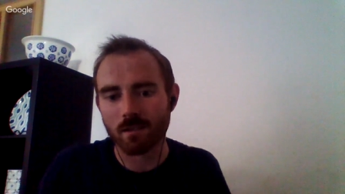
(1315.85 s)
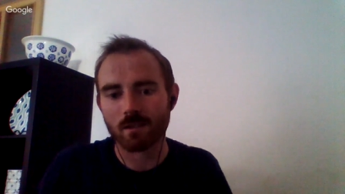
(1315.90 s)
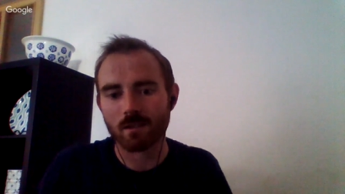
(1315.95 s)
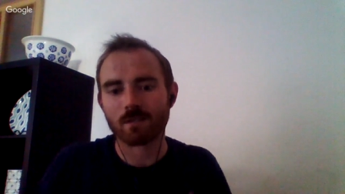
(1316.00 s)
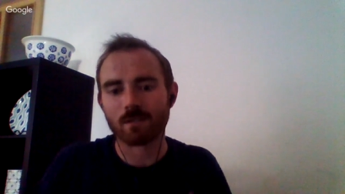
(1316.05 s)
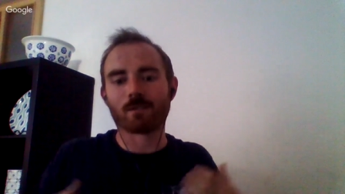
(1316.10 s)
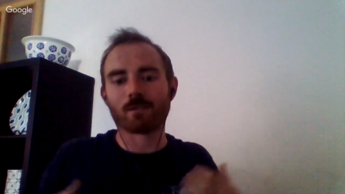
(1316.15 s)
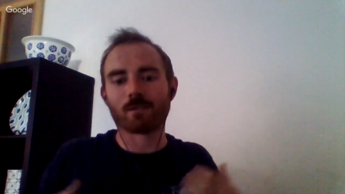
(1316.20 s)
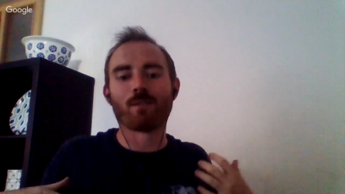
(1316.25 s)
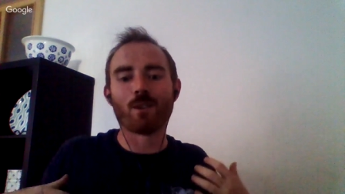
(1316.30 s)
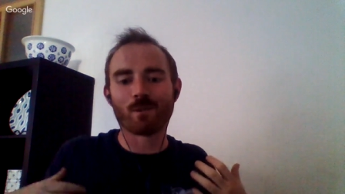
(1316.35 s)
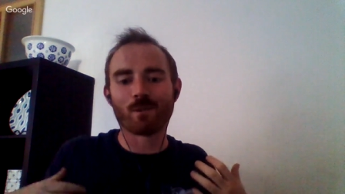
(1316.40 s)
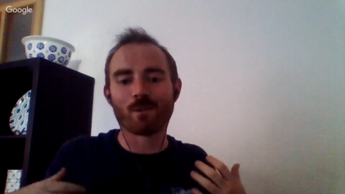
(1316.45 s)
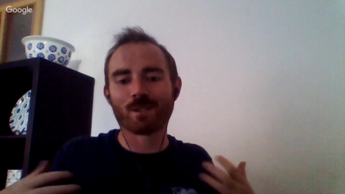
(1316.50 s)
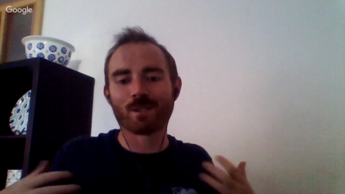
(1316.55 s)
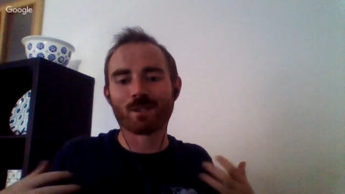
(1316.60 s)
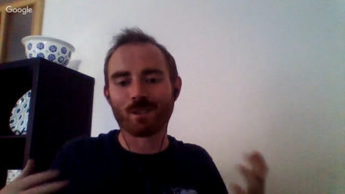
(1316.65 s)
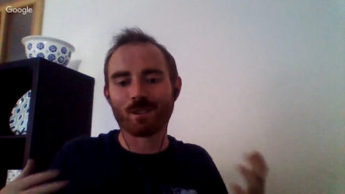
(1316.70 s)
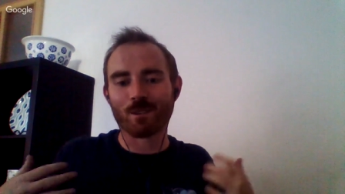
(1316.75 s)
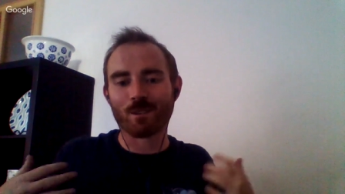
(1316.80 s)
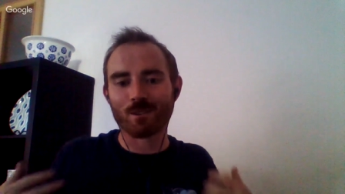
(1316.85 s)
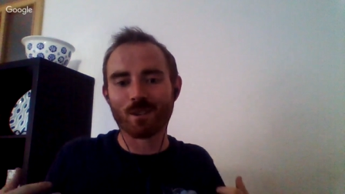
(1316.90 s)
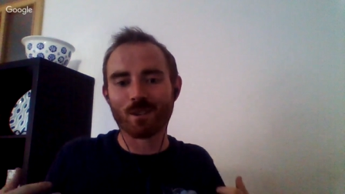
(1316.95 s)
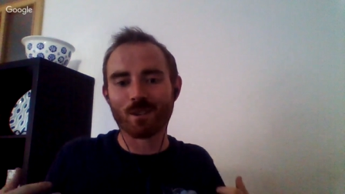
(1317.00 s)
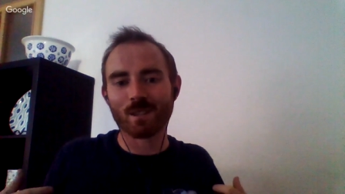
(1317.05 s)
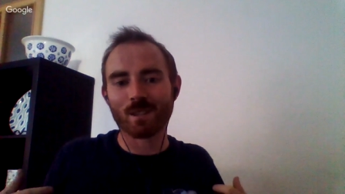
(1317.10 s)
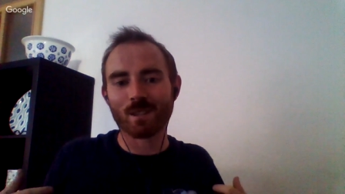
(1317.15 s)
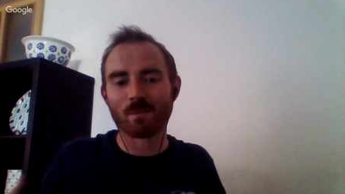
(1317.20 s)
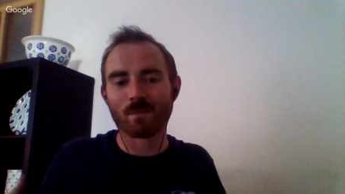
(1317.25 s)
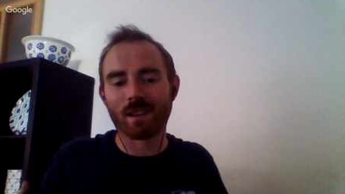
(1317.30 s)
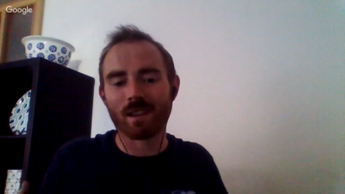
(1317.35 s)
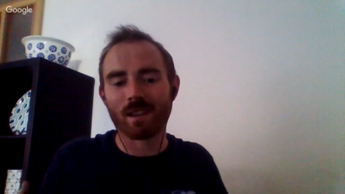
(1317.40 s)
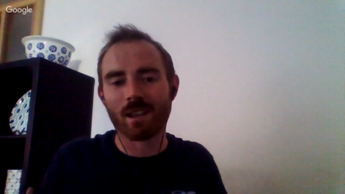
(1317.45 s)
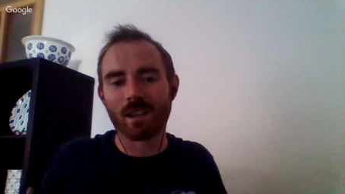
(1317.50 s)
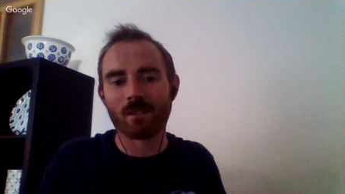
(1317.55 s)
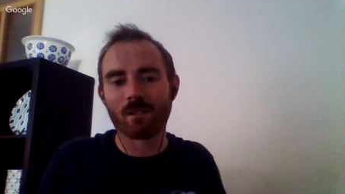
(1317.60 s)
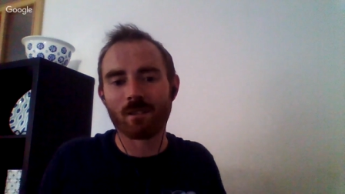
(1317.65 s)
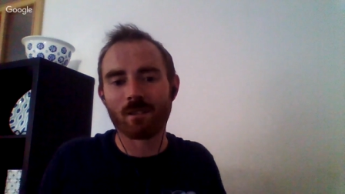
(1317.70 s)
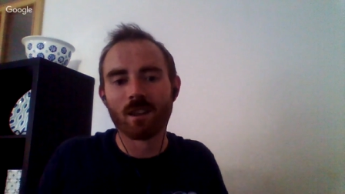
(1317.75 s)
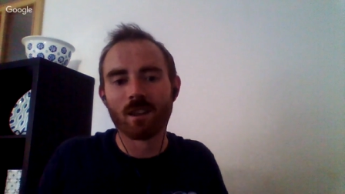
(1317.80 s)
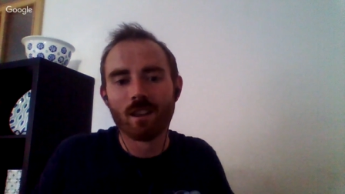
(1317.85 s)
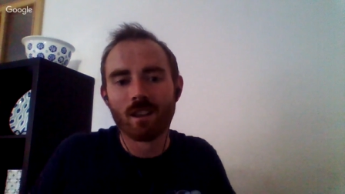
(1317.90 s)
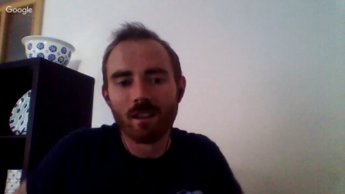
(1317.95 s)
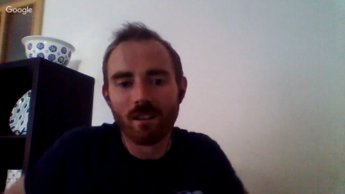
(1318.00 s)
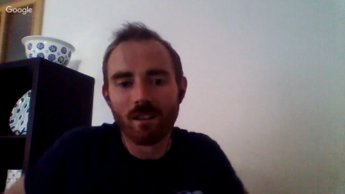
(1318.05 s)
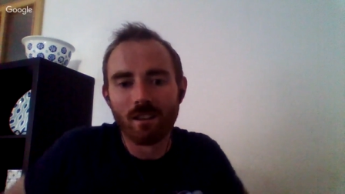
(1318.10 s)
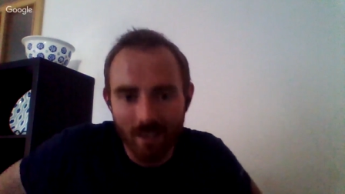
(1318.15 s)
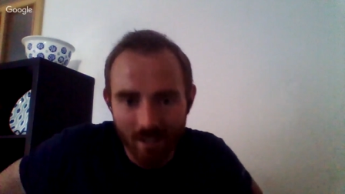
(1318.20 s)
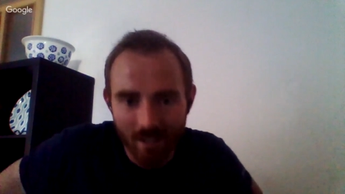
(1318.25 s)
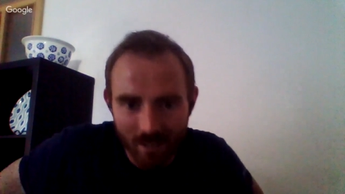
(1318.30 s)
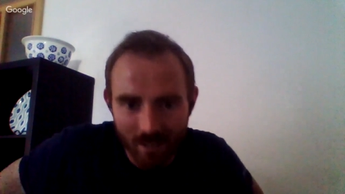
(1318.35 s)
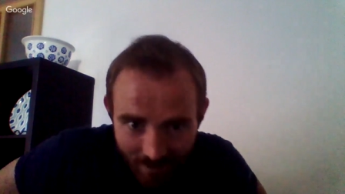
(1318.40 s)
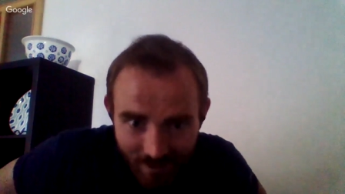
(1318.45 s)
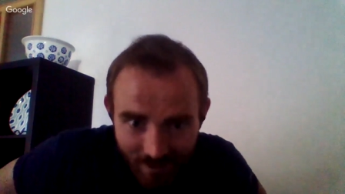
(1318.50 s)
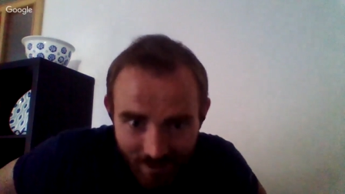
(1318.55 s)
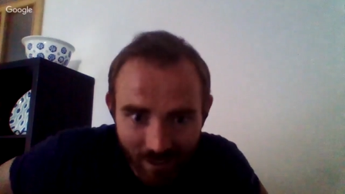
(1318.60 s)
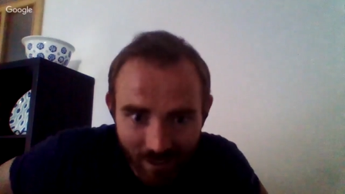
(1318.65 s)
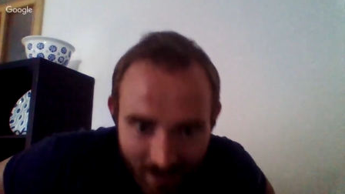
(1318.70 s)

focused on your chest being out. Like, yeah, if you